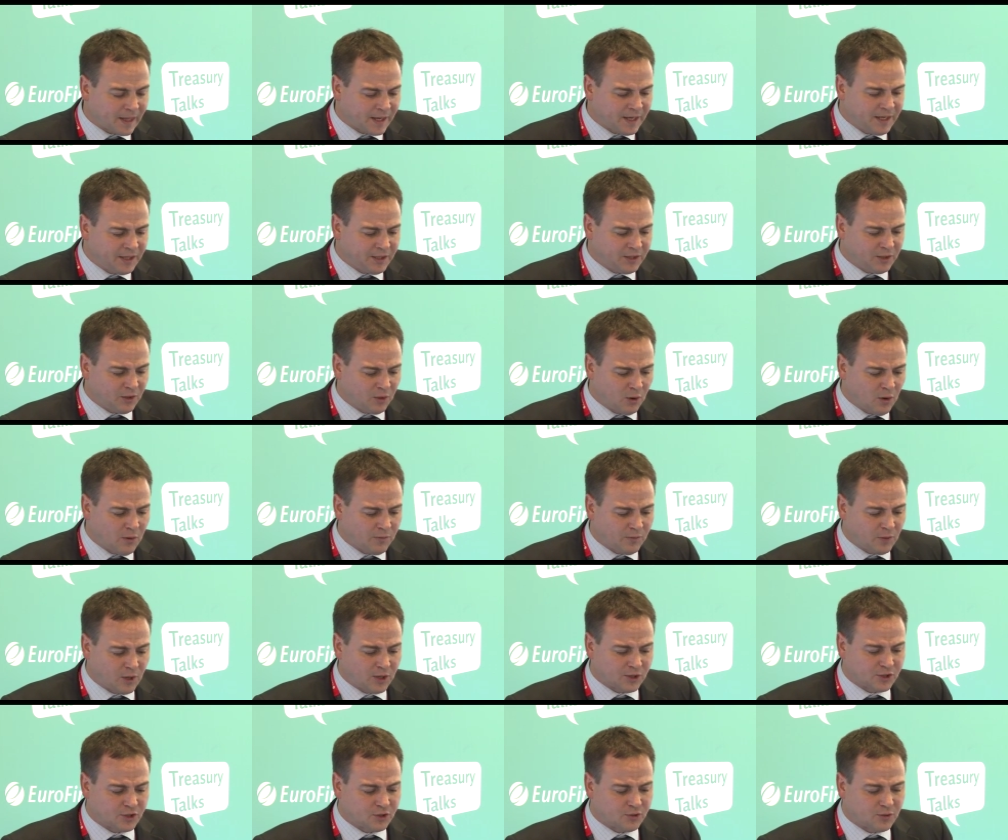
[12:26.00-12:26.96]
the
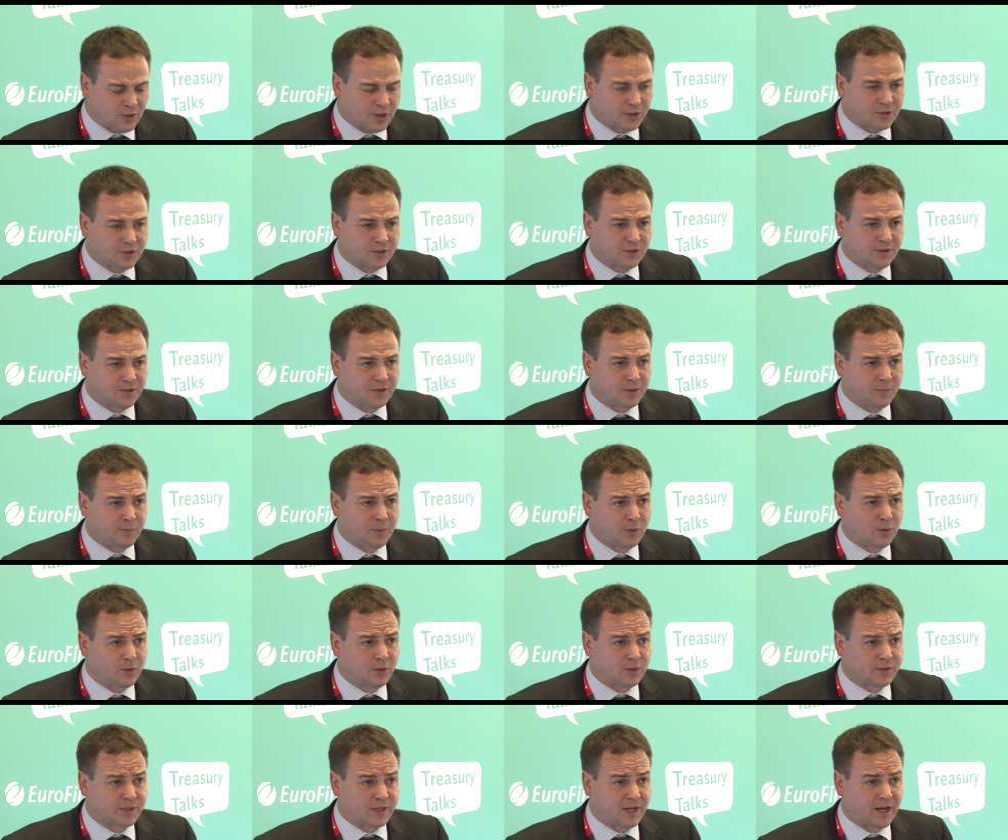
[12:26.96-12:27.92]
overall structure of the
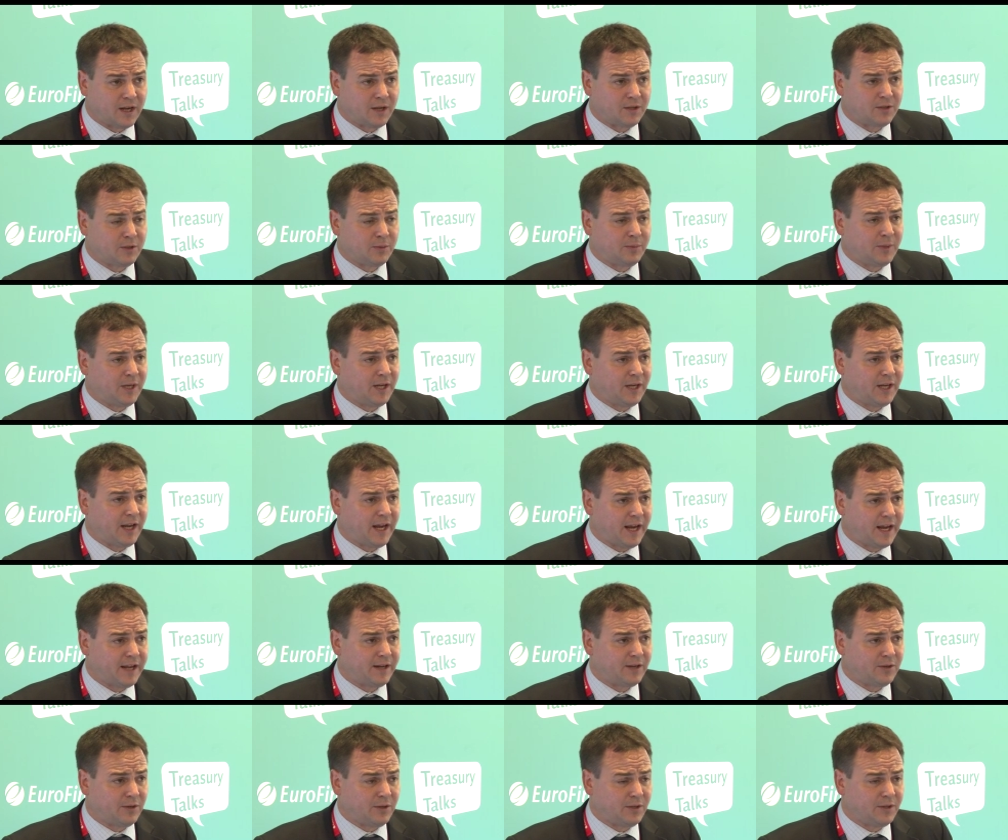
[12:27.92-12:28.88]
pools and how they're being
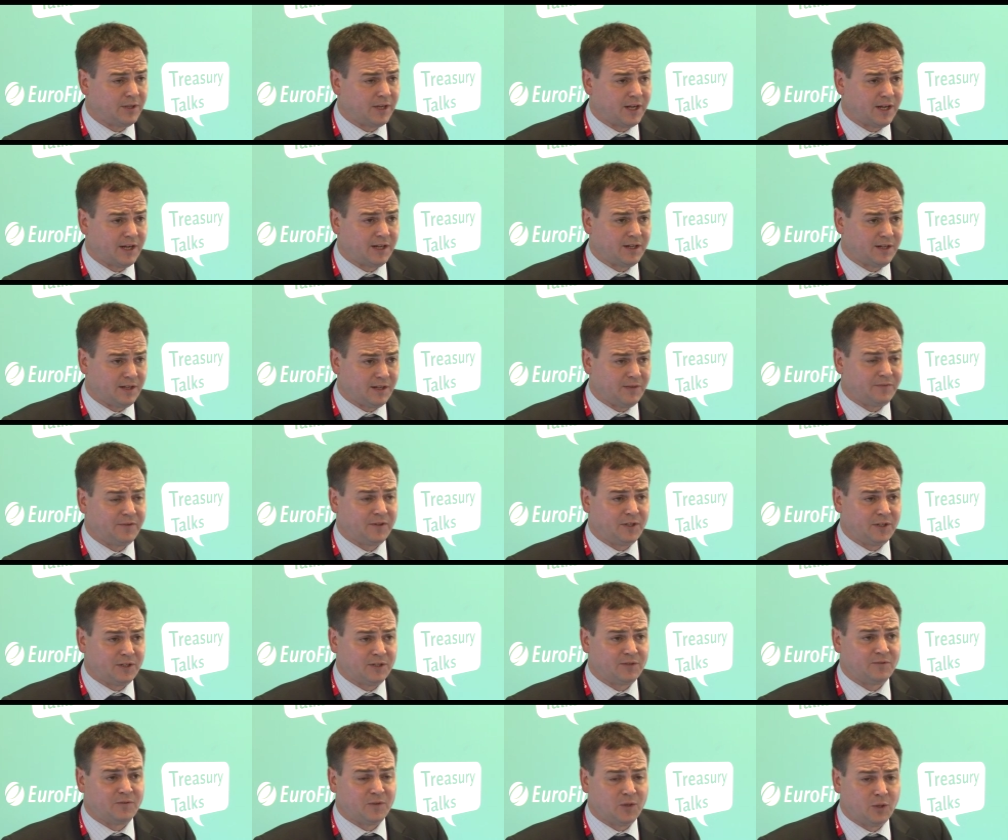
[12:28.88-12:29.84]
handled, and then if it
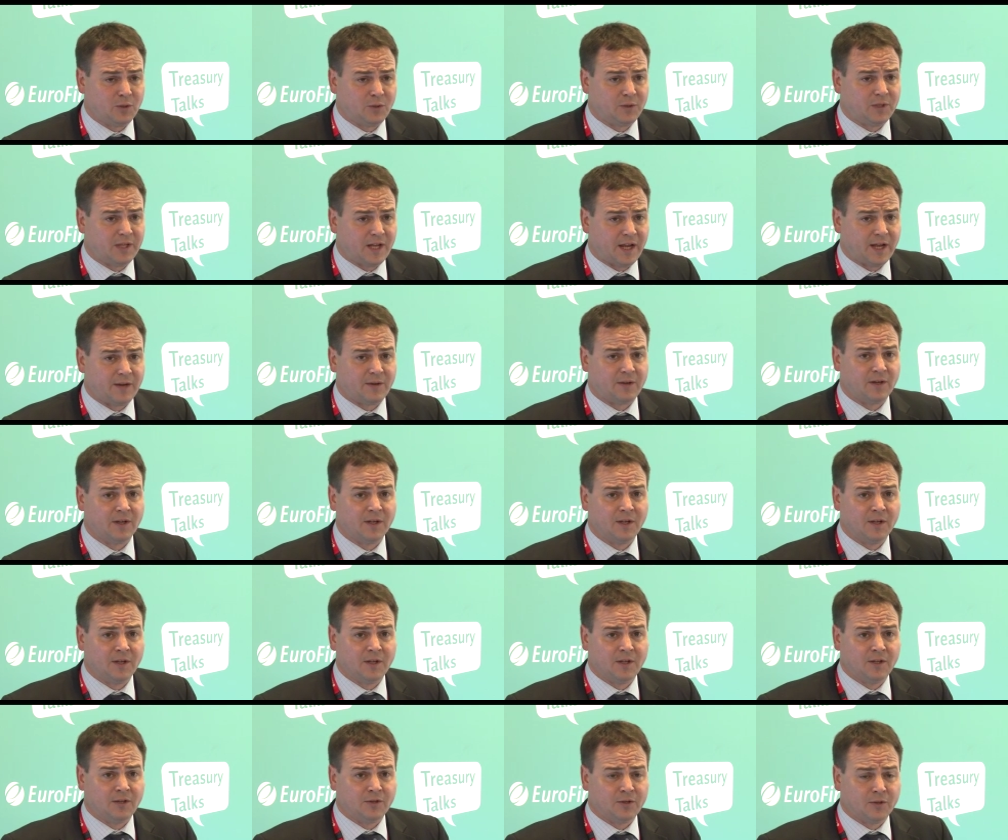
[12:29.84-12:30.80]
is viewed that
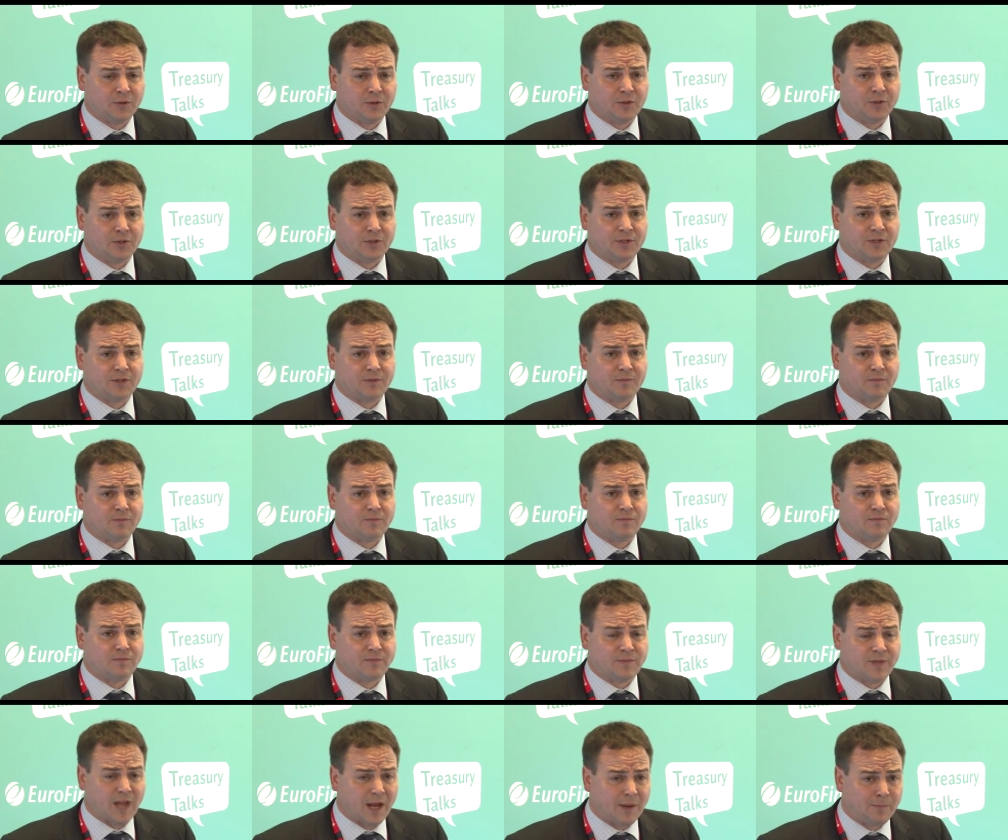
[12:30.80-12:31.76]
there's
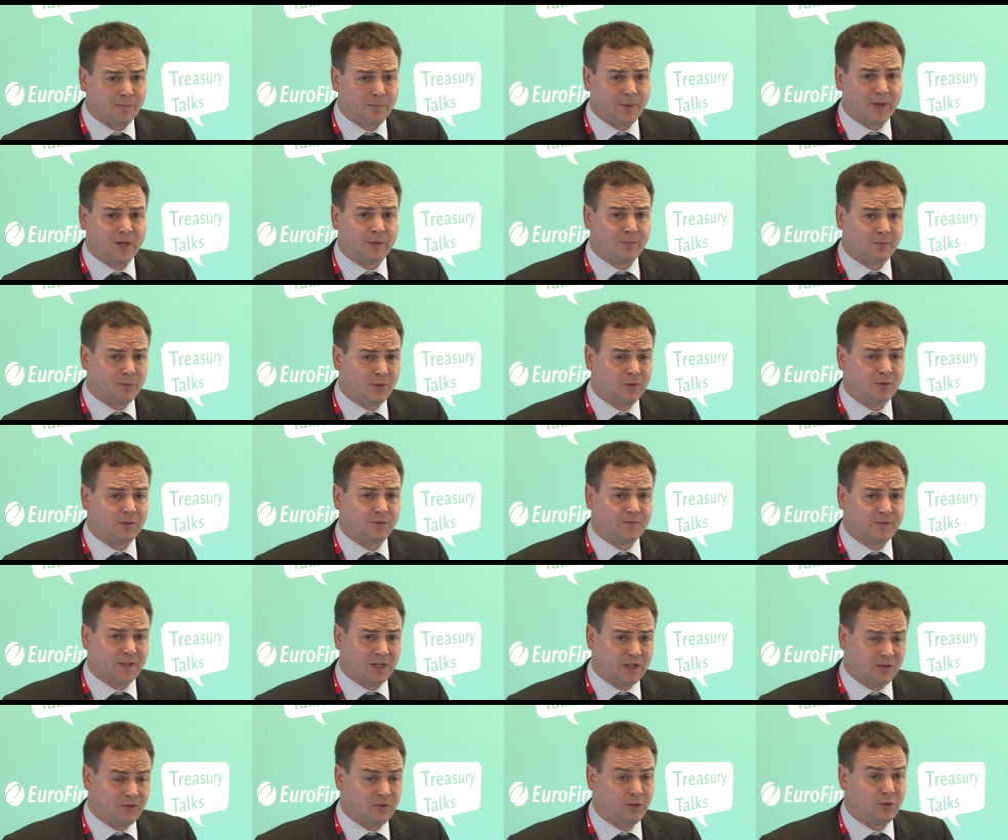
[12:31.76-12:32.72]
debt being
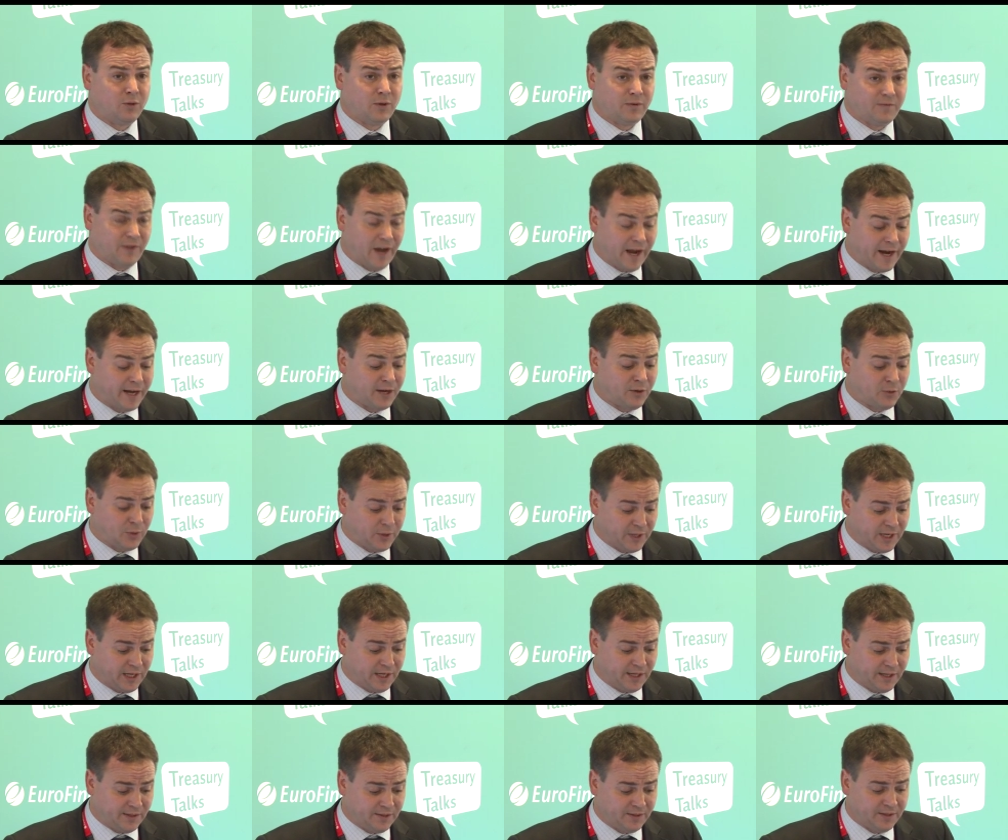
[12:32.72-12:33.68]
moved in lieu of
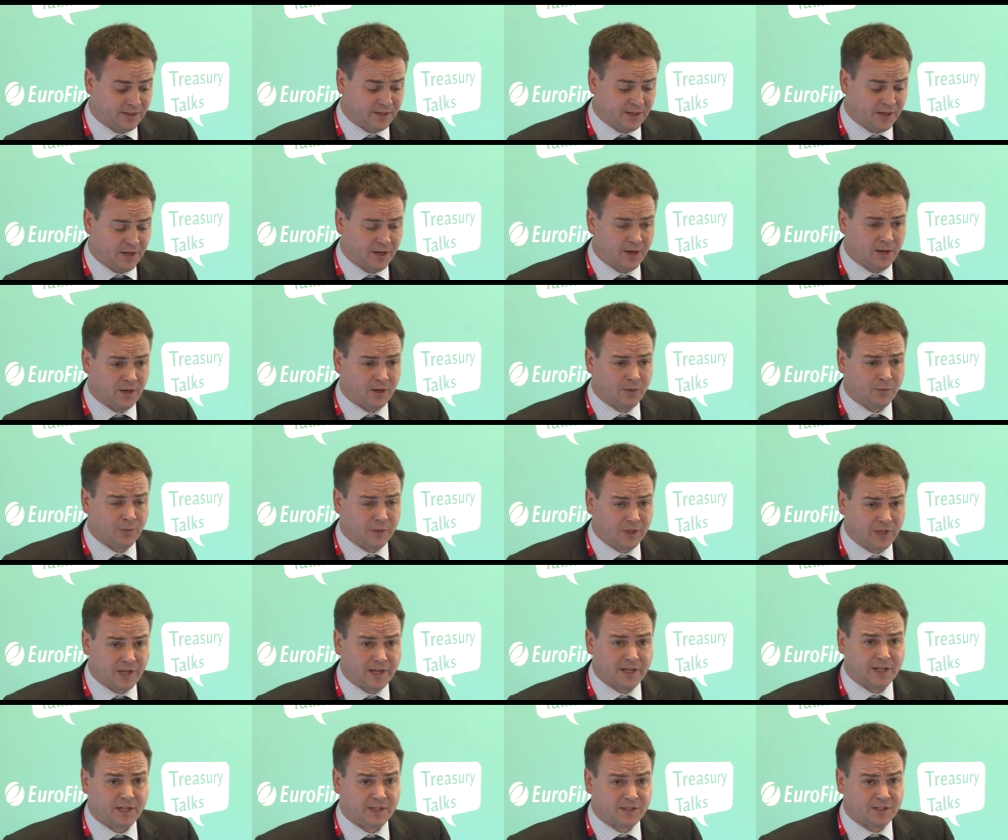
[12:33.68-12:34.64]
equity
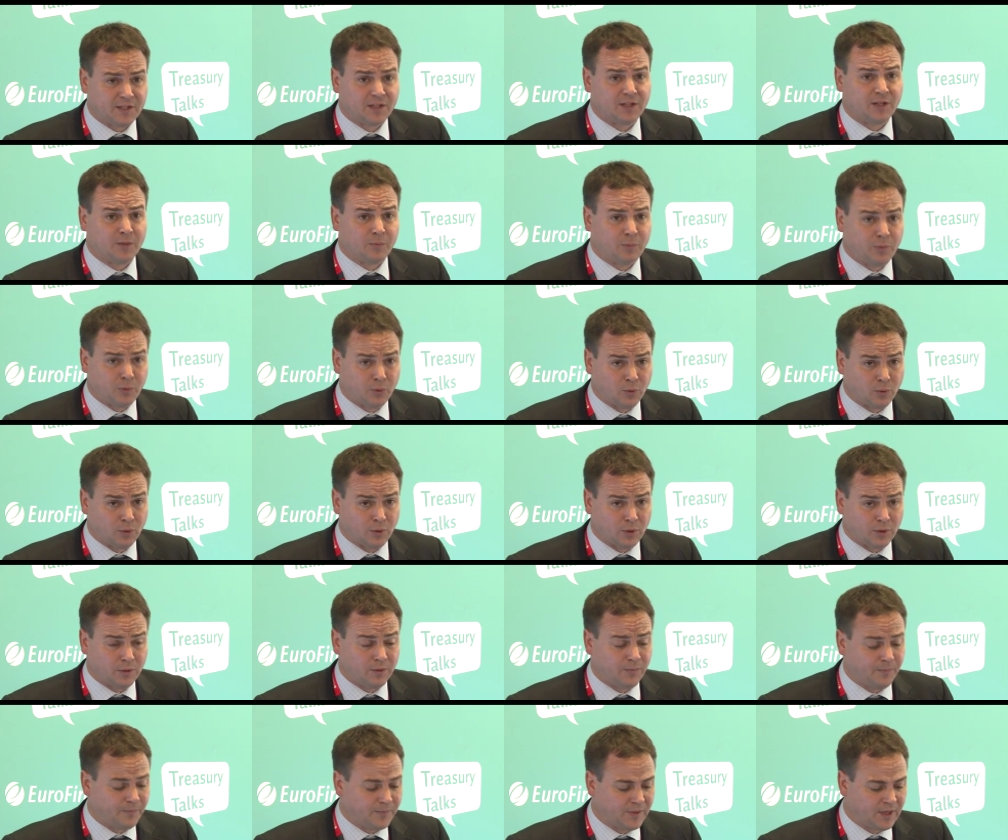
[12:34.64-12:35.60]
related to the
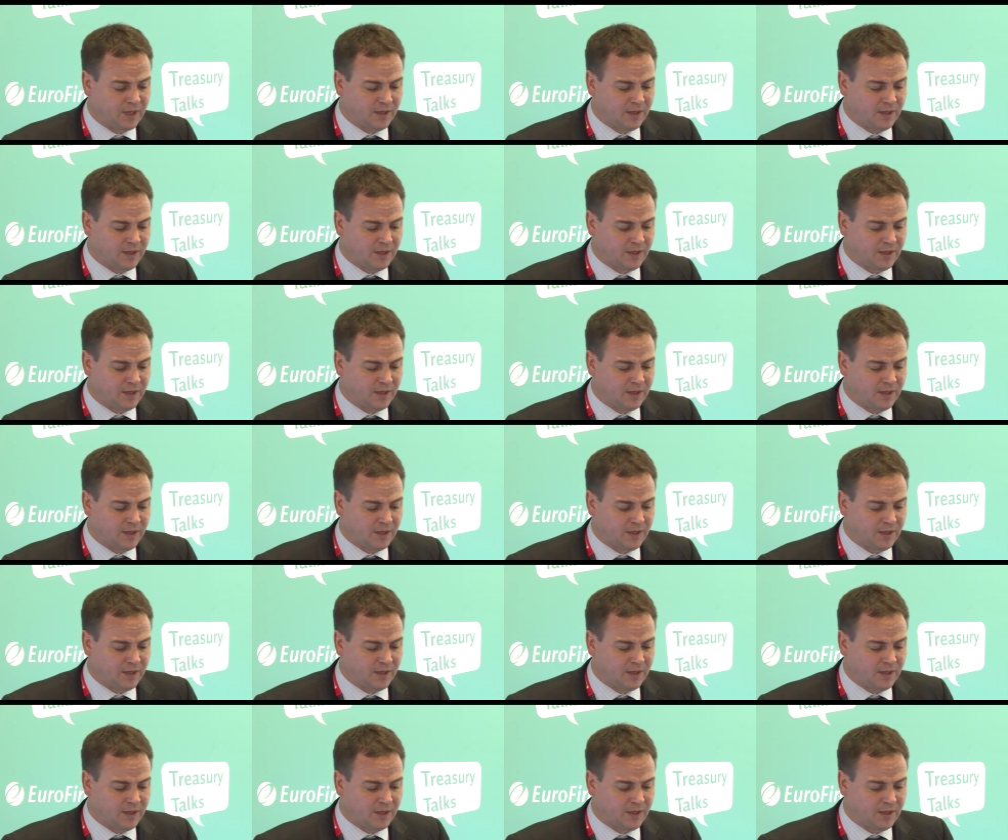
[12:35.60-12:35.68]
pool,